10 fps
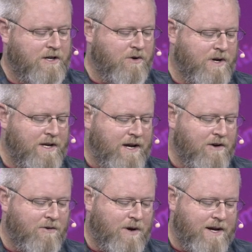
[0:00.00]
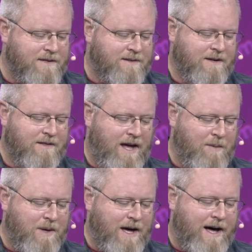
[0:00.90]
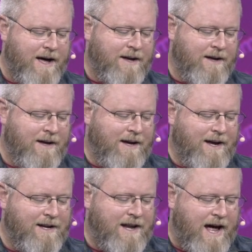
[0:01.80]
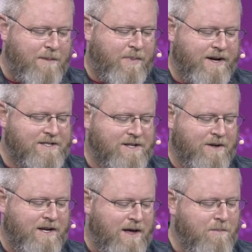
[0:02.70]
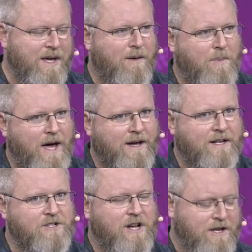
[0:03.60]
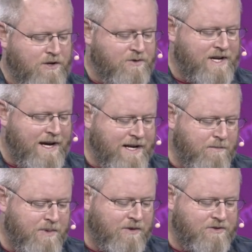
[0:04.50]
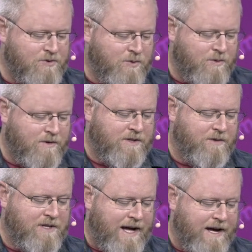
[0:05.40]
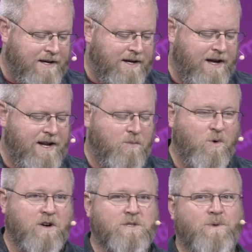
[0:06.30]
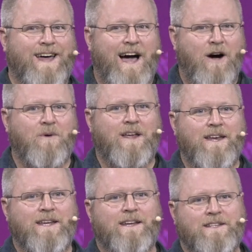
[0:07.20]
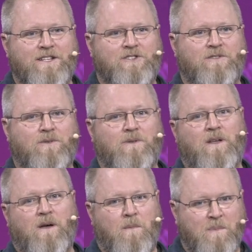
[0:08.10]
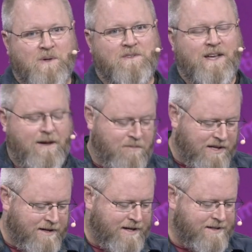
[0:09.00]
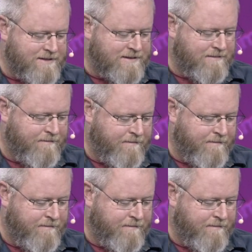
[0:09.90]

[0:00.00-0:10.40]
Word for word: you can integrate the A P I in an app by installing an N P M package and use any build tool you'd like, and it works without any additional build time plugins.